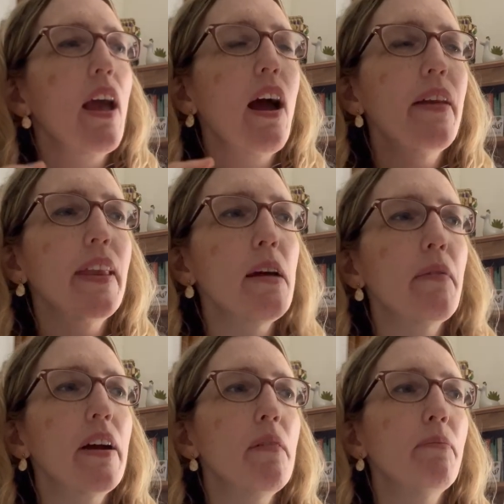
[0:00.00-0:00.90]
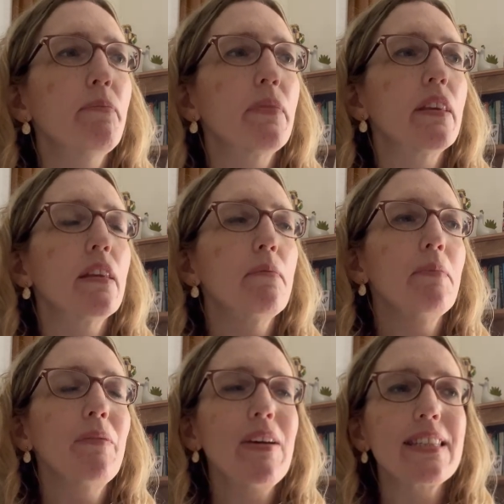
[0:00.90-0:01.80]
And they're
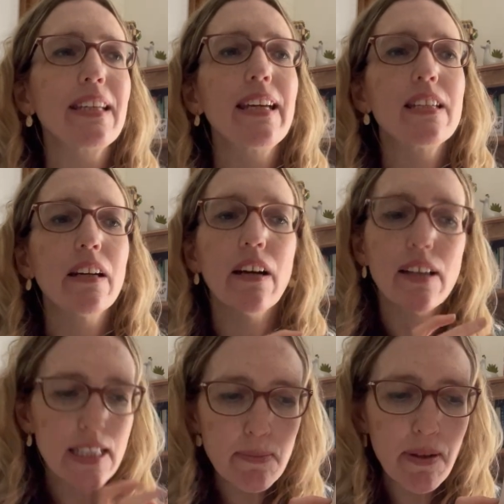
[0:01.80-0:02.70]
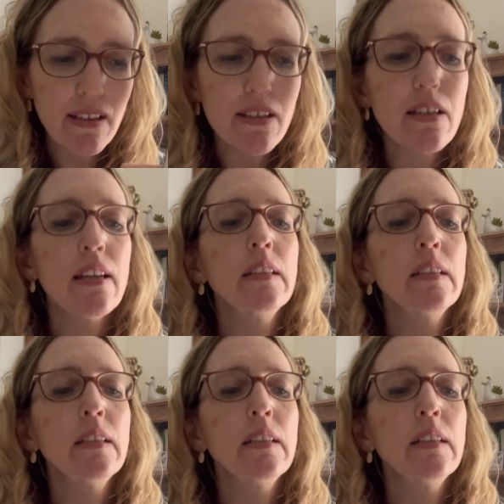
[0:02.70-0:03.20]
investigating her husband.